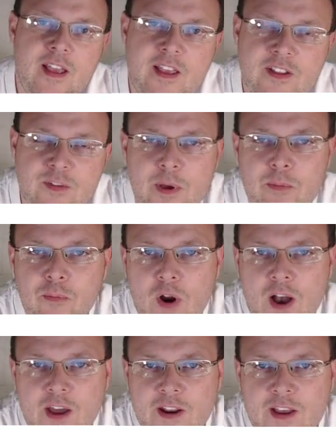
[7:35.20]
it's been
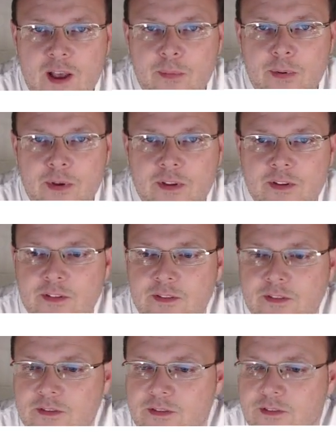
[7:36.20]
brought up,
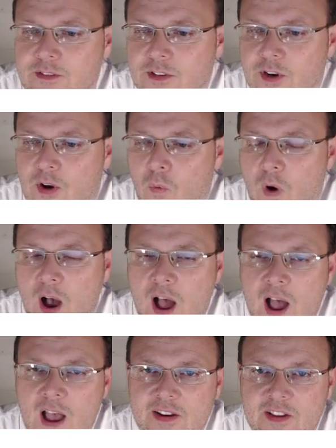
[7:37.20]
you know,
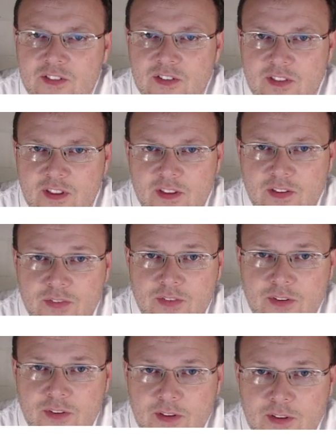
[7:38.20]
why doesn't
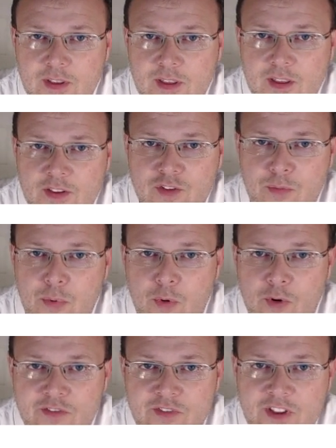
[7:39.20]
this
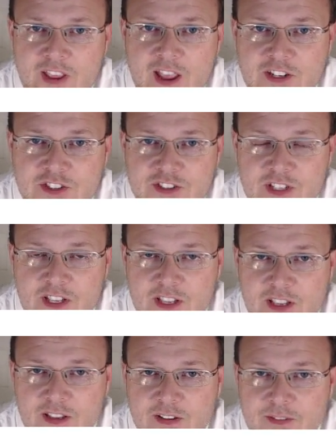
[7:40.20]
support
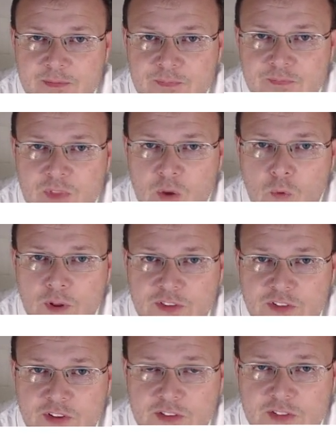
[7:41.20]
VHT
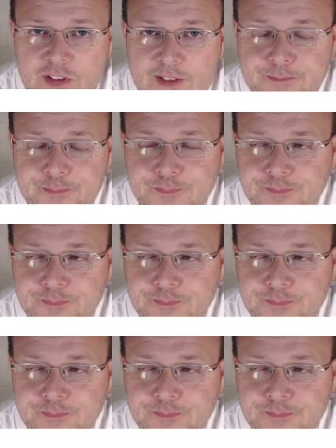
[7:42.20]
160?